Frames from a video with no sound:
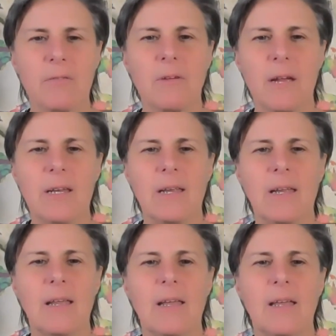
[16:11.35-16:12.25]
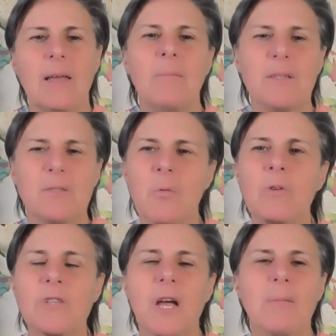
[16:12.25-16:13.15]
right? Because when yeah. we
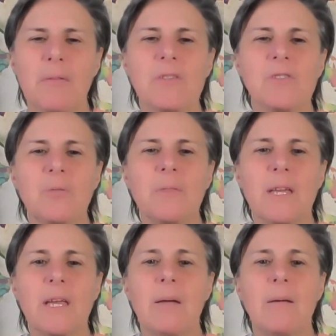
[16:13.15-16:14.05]
were talking about the Zoom yeah, thing, that,